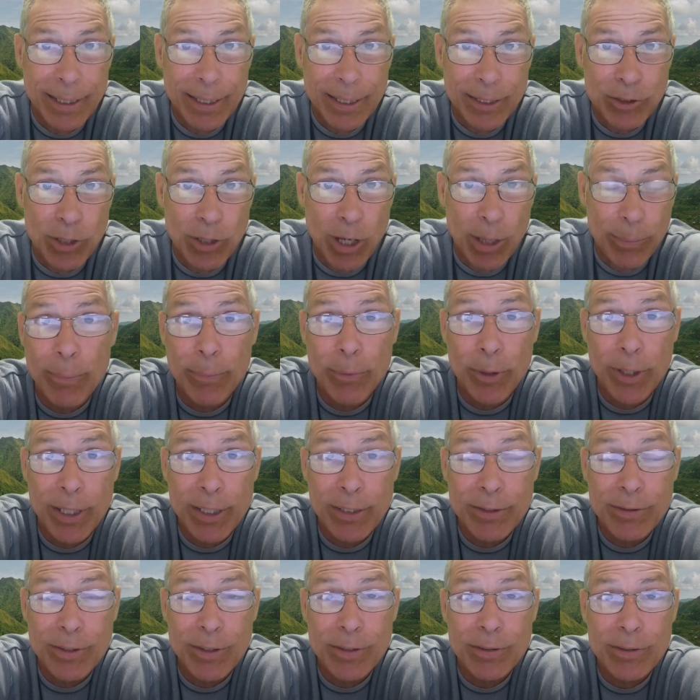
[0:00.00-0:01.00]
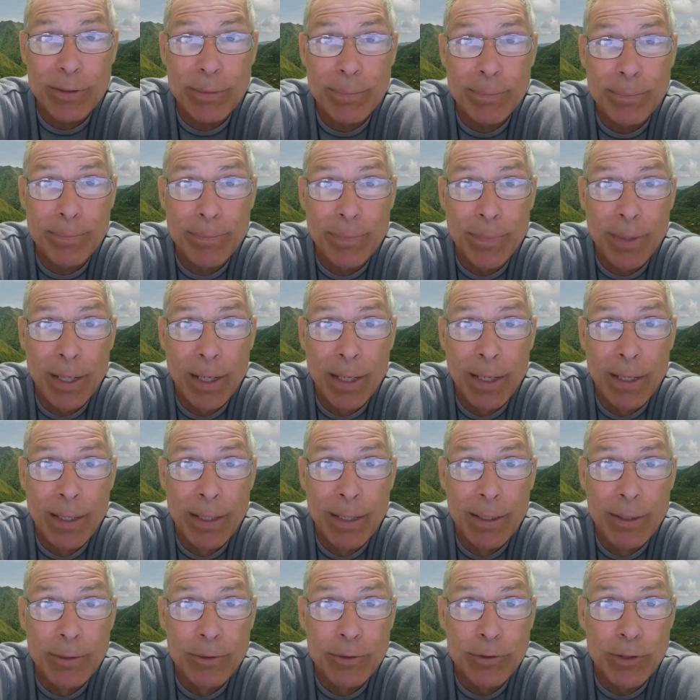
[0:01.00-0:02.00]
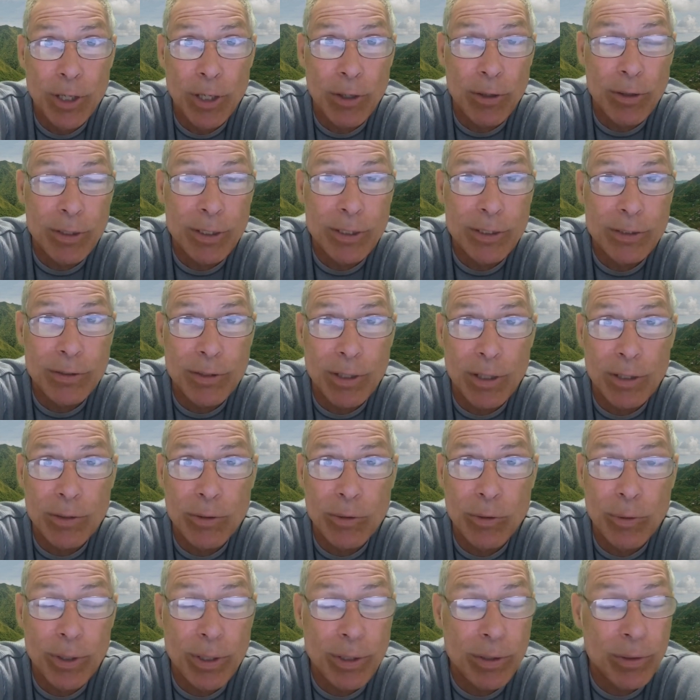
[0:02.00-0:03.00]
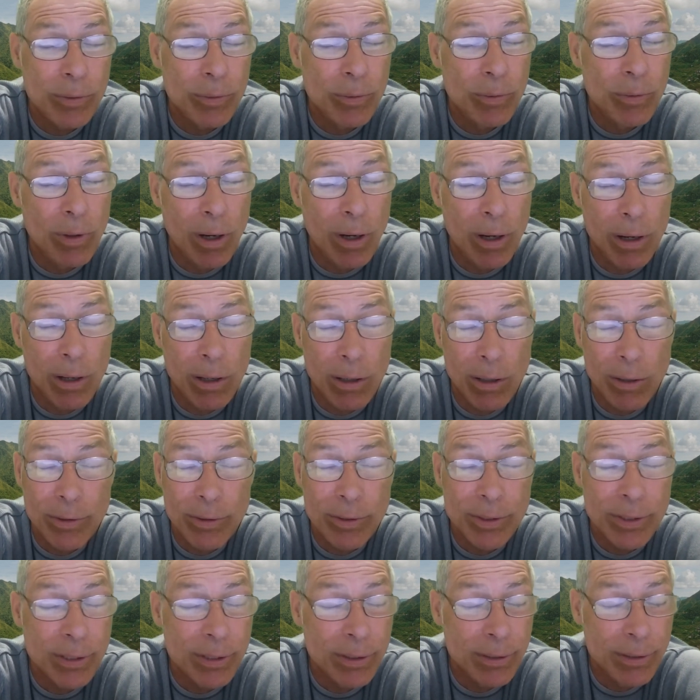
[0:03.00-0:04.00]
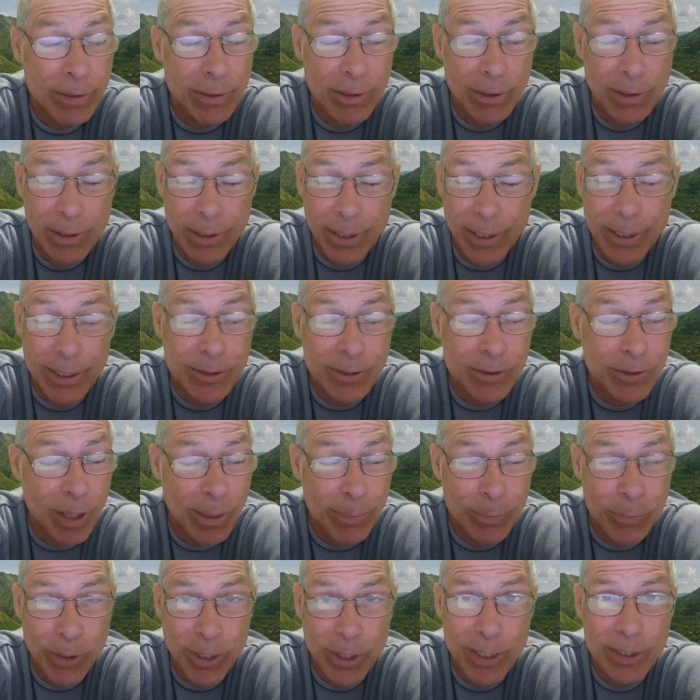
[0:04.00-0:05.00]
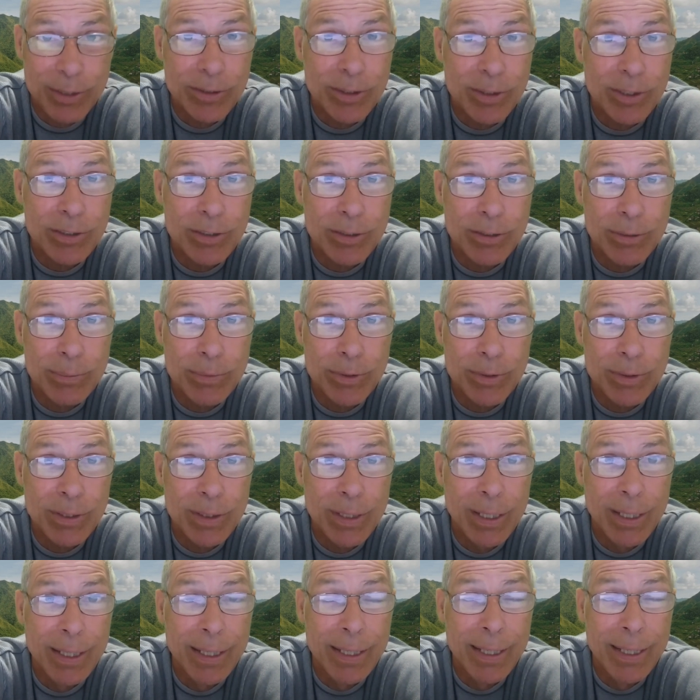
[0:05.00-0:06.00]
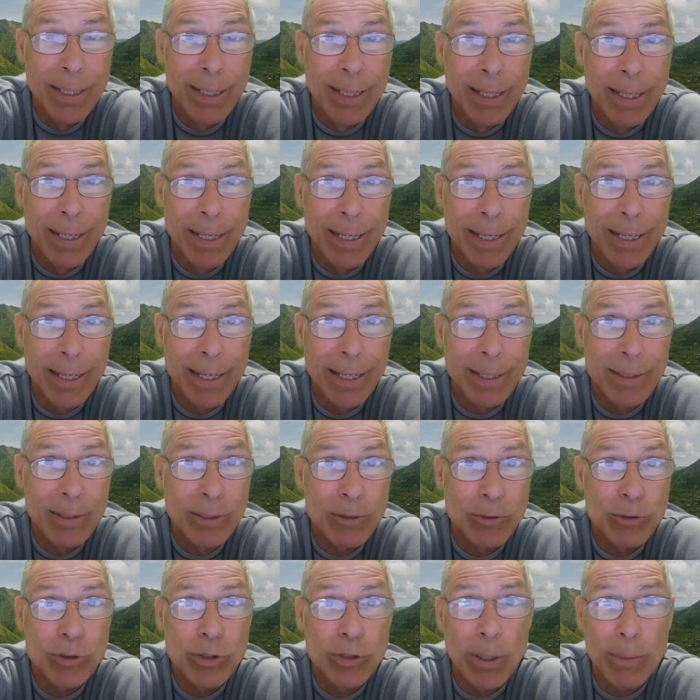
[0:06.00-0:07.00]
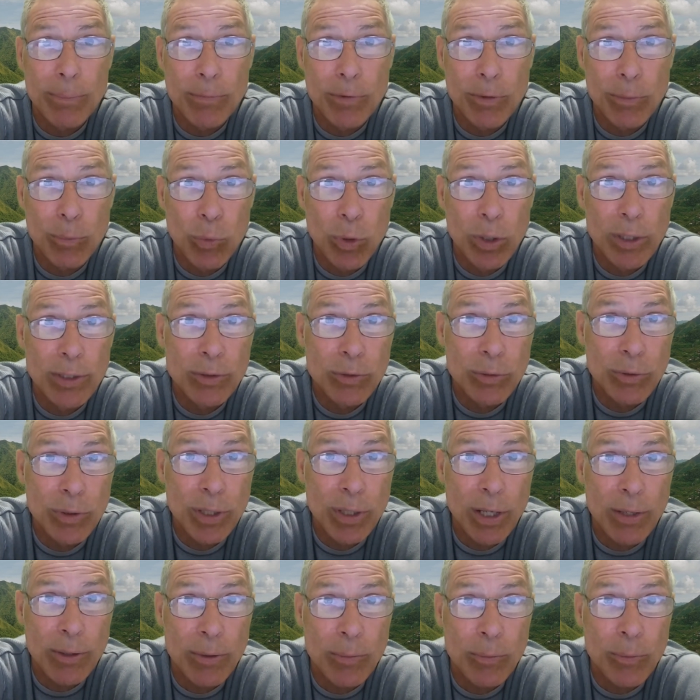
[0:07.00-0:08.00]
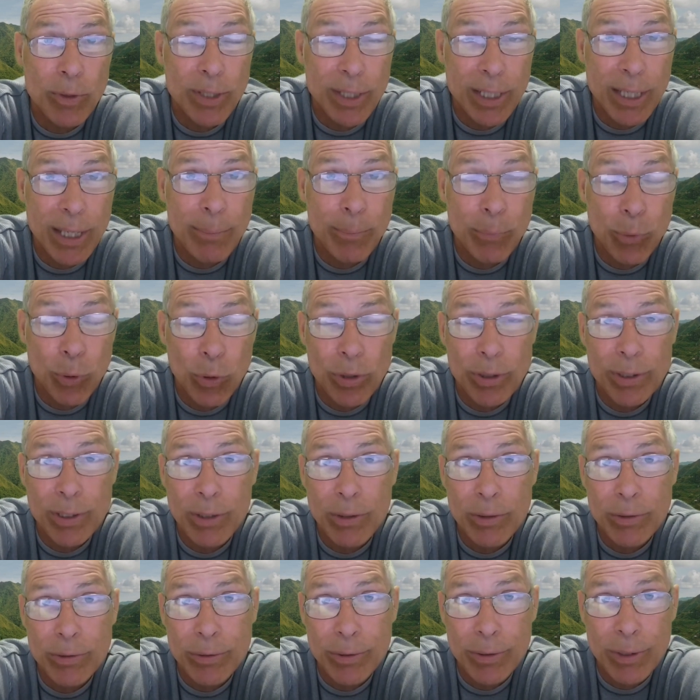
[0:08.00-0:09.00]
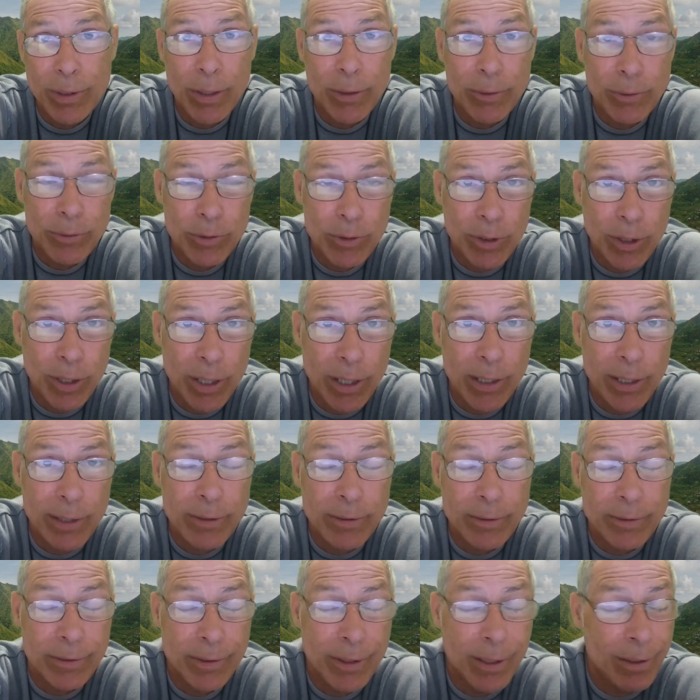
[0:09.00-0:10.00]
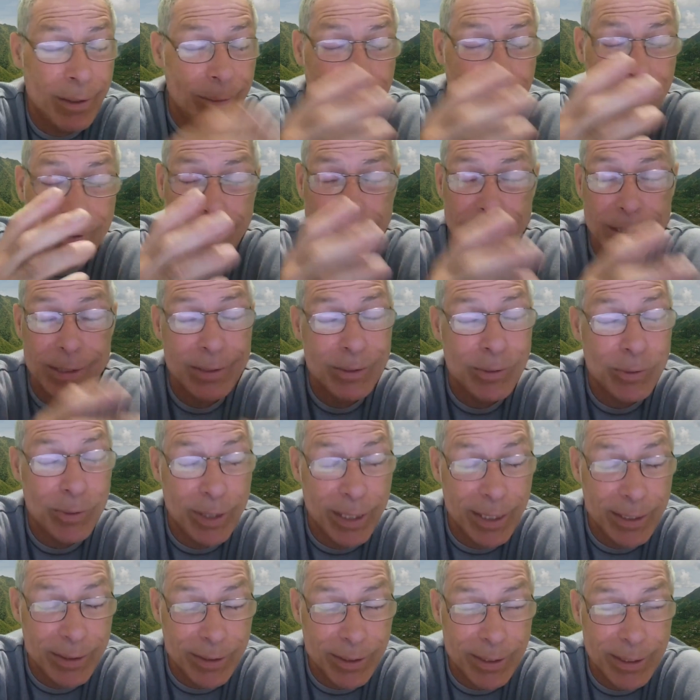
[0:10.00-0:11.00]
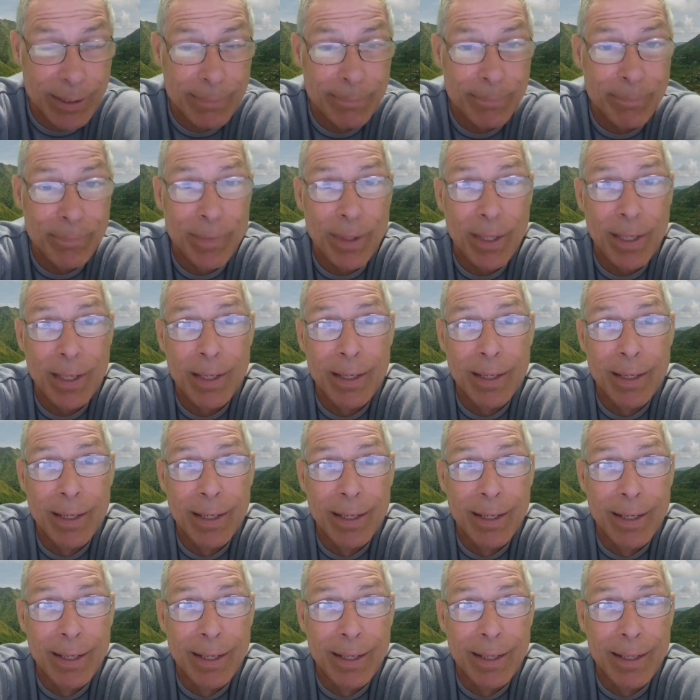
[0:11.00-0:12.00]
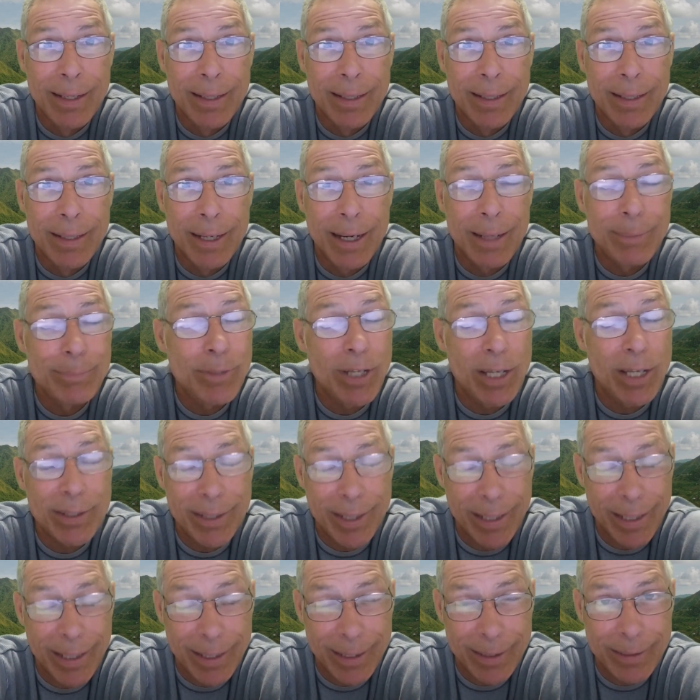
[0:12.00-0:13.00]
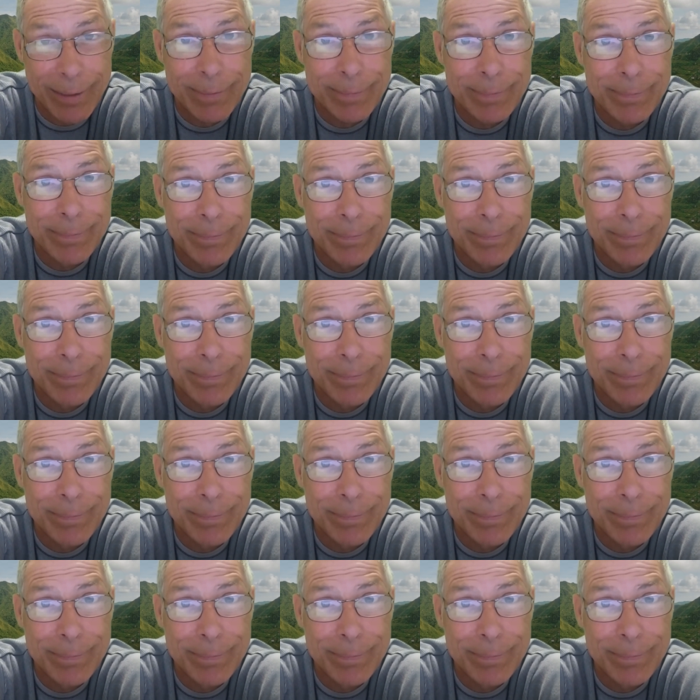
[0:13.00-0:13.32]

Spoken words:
Linux operating system, generally start going through all the Linux operating systems, and they'll jump from one to another. And when they get bored, they go to another. Yeah, well, it's crazy. I'm not that.